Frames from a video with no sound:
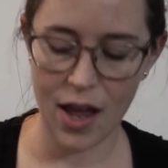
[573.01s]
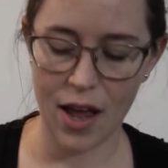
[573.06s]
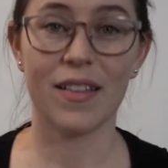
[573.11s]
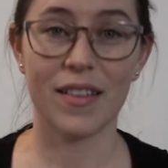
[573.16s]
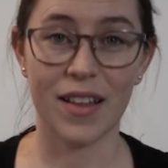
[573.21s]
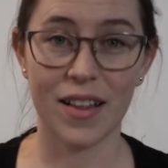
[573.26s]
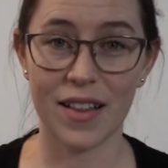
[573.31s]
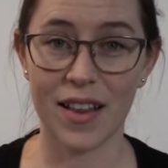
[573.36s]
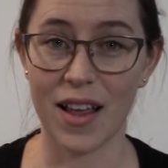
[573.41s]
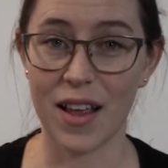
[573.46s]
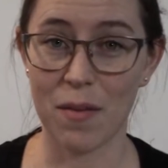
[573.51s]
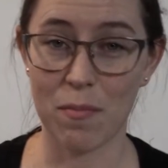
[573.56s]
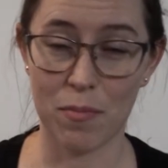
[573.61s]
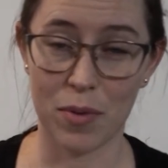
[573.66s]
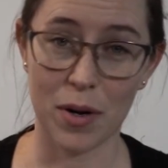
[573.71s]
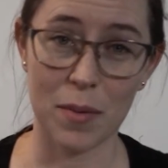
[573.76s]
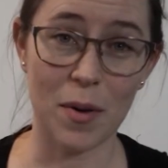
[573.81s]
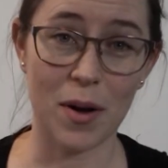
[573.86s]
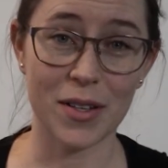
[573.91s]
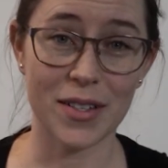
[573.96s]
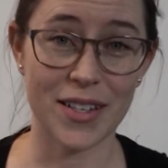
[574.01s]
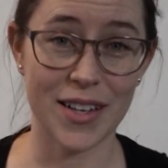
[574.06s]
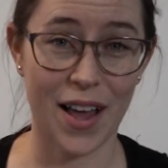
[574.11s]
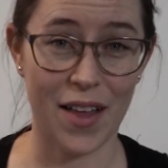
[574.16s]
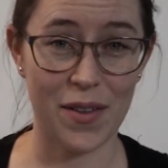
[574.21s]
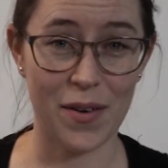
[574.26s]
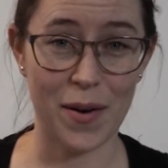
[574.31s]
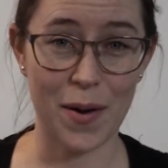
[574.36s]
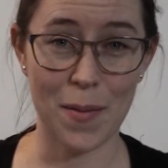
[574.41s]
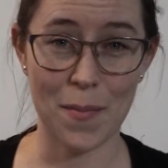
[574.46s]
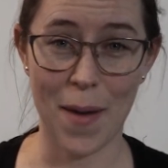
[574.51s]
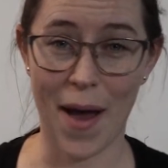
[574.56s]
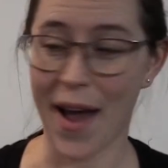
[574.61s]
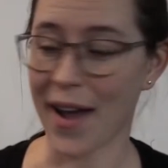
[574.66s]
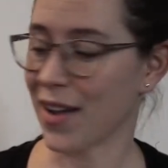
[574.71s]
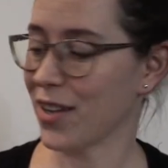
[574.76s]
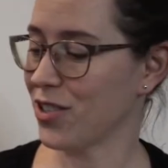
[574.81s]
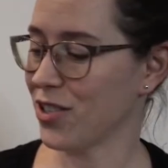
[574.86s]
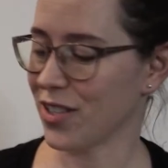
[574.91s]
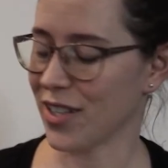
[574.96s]
Then they put them all together and
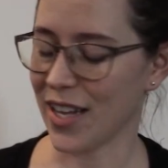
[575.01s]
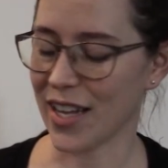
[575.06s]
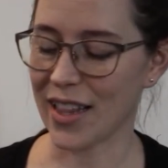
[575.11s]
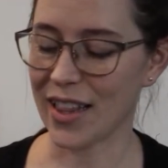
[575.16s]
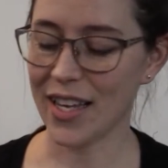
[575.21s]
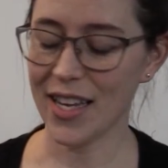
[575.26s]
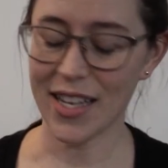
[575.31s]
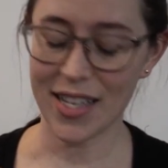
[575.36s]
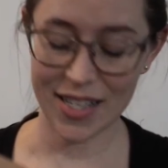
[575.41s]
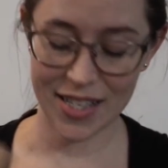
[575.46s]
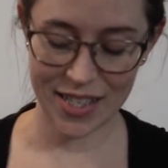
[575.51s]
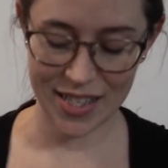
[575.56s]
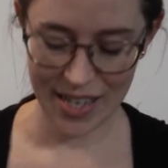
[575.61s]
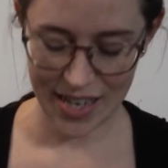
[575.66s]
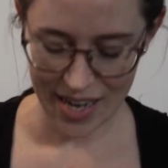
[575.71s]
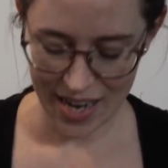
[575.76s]
package it like this.